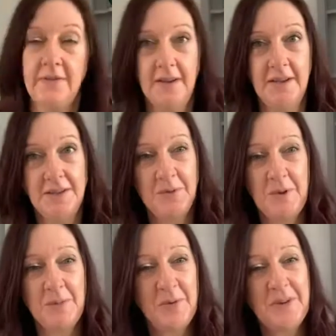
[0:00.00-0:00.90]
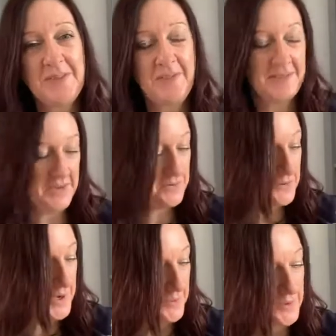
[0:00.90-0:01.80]
I do any more of these videos or
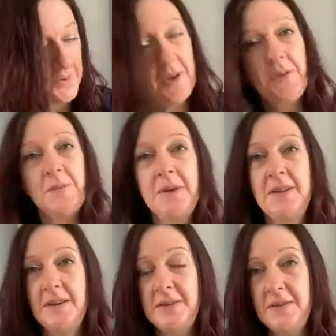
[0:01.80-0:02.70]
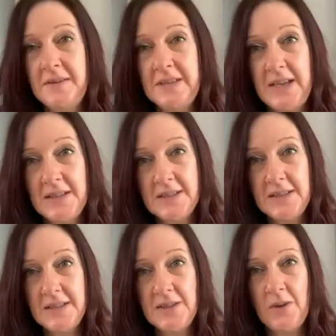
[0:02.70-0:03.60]
anyone who knows me that I do have a
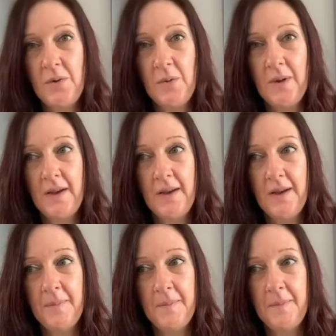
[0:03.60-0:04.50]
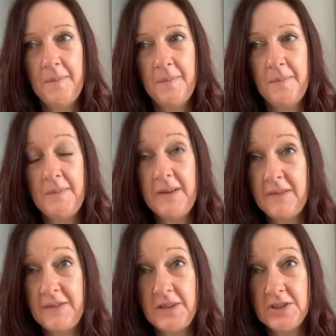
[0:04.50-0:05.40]
tendency to um, never
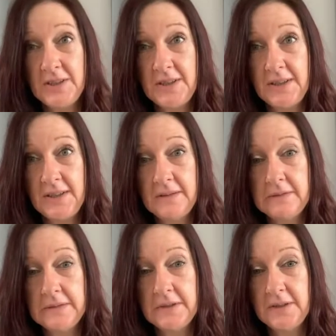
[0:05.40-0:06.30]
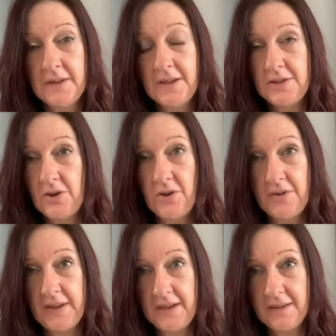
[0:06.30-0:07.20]
finish anything I start
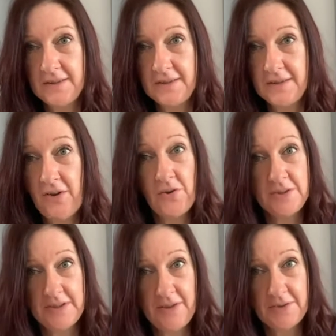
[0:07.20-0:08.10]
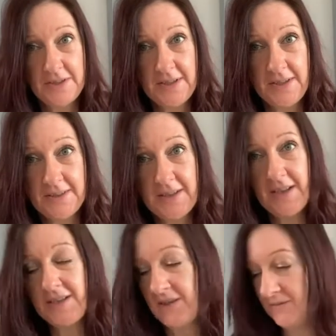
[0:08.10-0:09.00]
things lots and lots of things
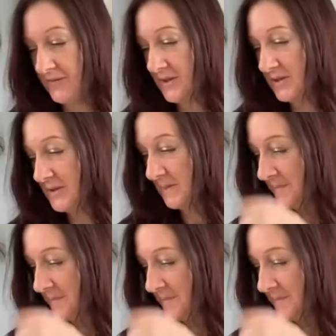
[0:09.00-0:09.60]
and don't finish them